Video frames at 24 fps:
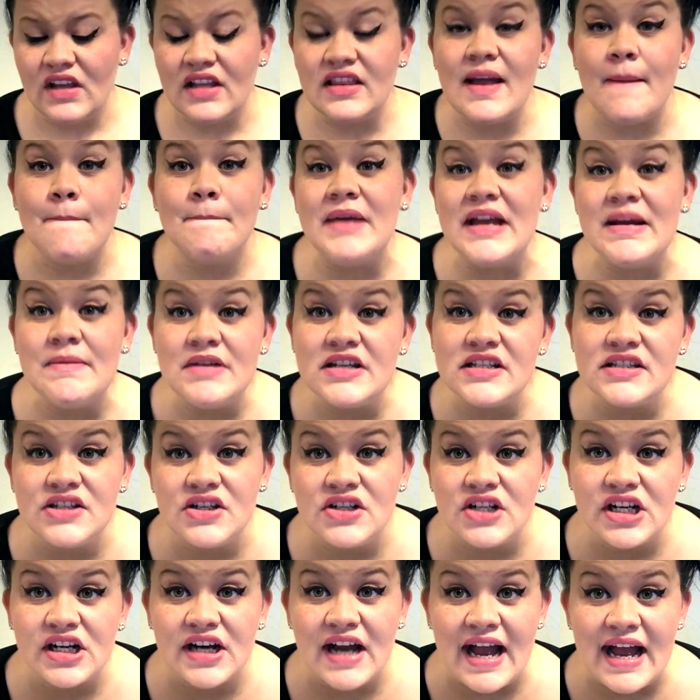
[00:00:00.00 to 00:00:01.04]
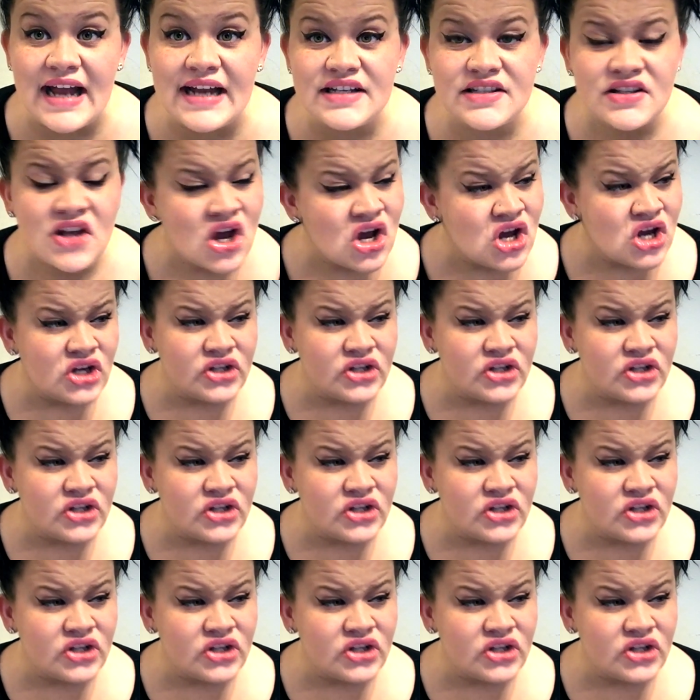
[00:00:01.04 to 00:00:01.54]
that big muscular guys